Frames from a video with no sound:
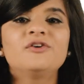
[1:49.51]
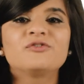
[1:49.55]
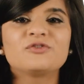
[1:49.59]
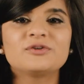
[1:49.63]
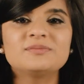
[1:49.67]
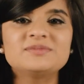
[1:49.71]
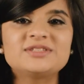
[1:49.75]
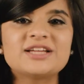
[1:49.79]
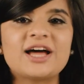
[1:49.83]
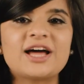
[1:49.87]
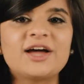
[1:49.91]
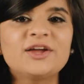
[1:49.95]

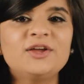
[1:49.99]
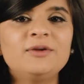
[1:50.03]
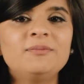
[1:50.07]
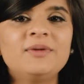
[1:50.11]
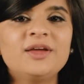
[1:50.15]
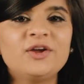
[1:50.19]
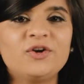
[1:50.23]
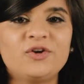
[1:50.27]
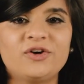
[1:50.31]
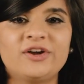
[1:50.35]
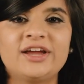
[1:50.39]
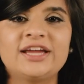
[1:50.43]
From
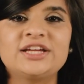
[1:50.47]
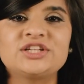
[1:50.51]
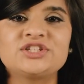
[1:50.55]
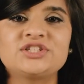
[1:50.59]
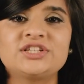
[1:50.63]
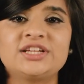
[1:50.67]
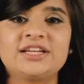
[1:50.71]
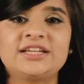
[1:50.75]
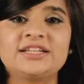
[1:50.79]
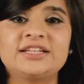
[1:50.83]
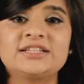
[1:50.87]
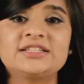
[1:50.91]
document
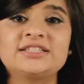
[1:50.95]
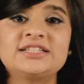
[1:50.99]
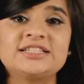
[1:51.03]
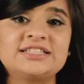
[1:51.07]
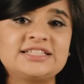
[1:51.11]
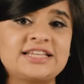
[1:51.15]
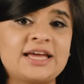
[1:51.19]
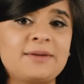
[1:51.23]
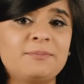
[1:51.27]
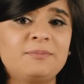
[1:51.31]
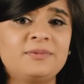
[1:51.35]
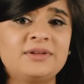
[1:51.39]
creation to
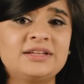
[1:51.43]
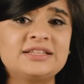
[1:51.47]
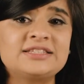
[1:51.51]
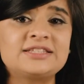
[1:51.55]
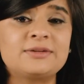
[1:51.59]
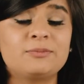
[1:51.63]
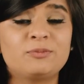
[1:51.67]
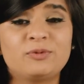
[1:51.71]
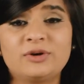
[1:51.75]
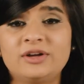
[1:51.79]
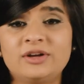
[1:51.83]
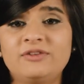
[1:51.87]

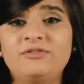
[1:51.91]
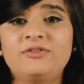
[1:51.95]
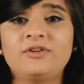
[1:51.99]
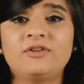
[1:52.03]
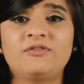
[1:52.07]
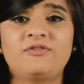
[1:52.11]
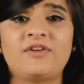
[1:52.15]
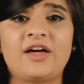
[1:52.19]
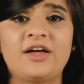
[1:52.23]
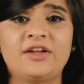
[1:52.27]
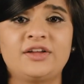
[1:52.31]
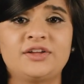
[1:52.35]
templates and
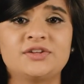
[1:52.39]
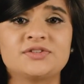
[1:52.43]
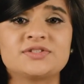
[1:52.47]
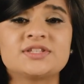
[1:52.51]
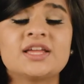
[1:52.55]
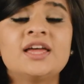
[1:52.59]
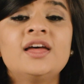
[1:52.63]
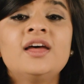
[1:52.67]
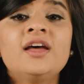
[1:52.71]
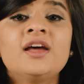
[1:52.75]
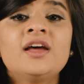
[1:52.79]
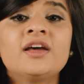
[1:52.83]
pre-filled
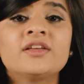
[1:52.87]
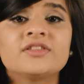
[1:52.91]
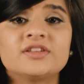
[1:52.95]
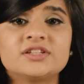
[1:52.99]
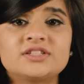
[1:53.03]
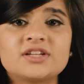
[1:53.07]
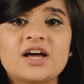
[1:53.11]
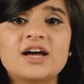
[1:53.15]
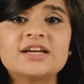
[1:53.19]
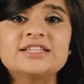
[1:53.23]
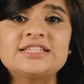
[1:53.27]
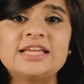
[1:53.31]
values, the
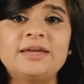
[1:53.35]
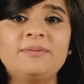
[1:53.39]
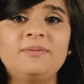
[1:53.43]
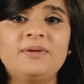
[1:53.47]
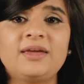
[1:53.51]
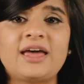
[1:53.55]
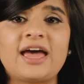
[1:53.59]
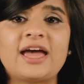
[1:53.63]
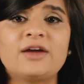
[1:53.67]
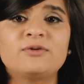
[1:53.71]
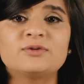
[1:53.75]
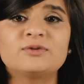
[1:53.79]
Docs
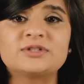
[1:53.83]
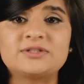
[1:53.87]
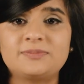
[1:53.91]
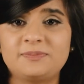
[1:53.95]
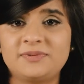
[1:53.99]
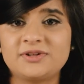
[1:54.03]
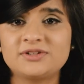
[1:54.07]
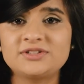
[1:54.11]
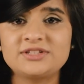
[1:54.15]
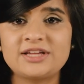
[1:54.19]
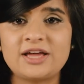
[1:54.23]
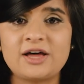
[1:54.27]
API was
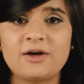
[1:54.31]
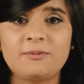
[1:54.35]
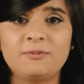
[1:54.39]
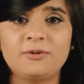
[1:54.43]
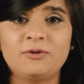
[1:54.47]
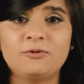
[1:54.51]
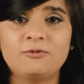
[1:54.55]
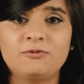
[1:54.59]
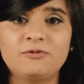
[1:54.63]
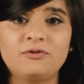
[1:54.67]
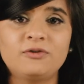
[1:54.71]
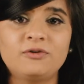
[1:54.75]
built to help
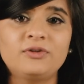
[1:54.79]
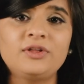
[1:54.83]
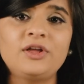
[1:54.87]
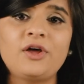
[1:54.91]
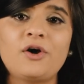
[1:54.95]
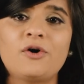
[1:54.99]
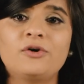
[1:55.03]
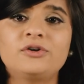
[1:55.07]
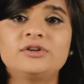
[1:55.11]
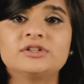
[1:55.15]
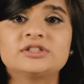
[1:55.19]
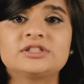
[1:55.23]
you fully
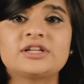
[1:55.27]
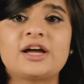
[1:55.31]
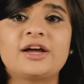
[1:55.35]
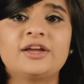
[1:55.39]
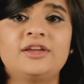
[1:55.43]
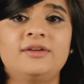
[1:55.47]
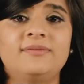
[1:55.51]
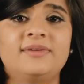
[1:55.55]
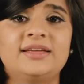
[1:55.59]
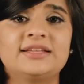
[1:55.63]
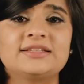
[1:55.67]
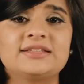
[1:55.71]
own your
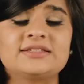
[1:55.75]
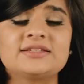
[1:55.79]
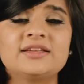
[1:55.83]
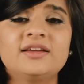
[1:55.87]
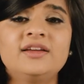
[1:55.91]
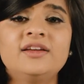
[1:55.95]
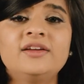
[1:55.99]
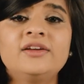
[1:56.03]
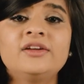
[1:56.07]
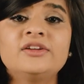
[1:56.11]
documents.